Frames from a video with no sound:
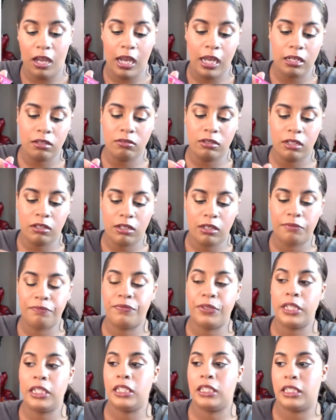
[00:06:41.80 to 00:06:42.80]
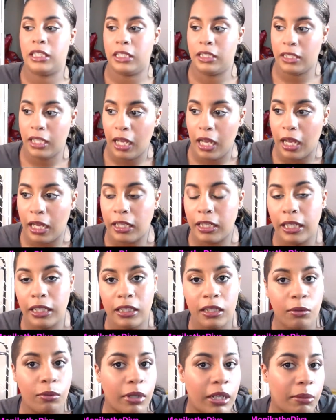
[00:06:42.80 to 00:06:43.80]
I don't know, I'm feeling it. I
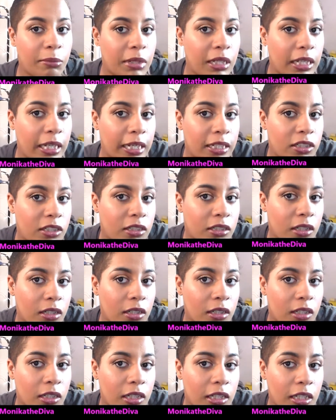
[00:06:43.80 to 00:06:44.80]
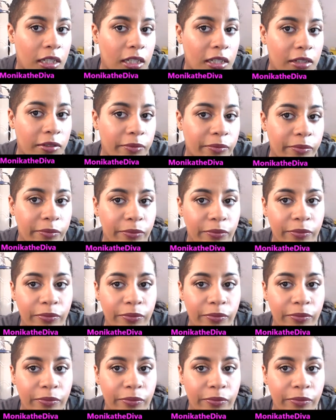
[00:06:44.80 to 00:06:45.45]
like the way my lashes are looking.